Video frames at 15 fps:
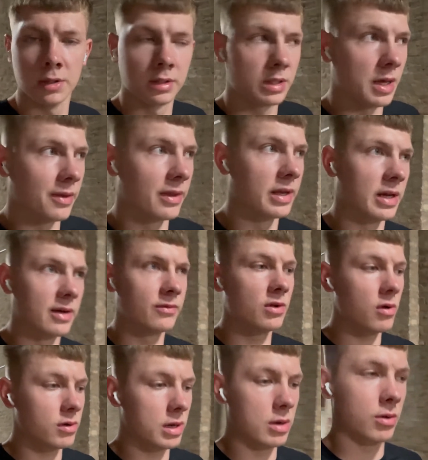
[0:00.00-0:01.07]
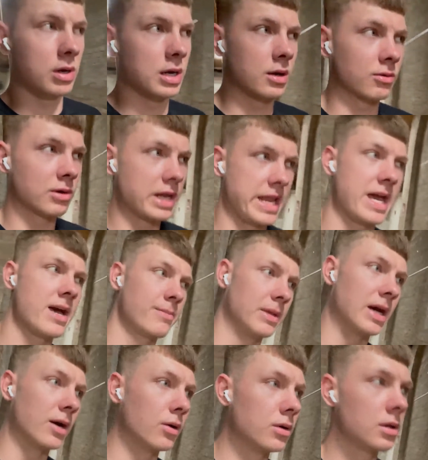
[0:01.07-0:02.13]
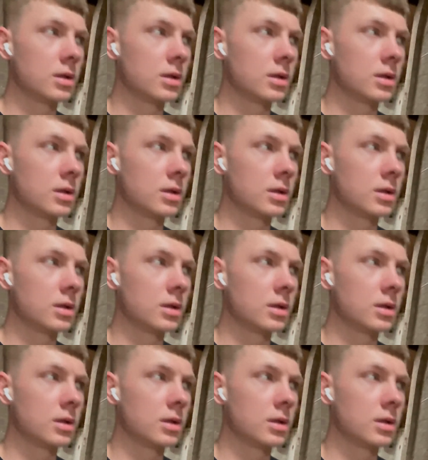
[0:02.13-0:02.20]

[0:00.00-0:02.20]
Now then, I have no idea where I really am now.